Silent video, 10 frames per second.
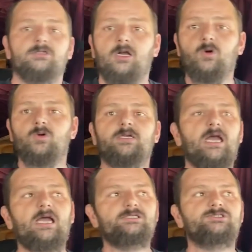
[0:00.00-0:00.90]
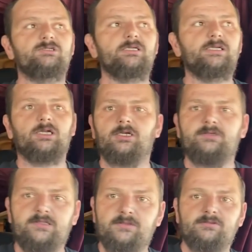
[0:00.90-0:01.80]
on God's green
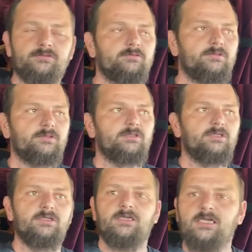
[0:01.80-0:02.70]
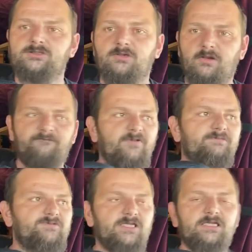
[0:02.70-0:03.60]
earth, is there a
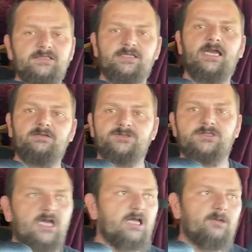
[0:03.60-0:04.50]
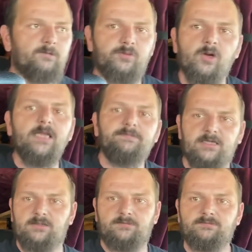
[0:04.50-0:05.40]
$15,000
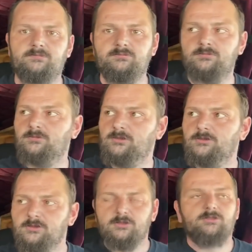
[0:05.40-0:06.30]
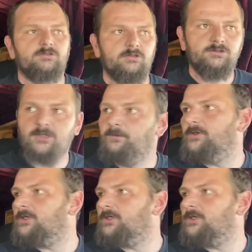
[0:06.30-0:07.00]
premium to put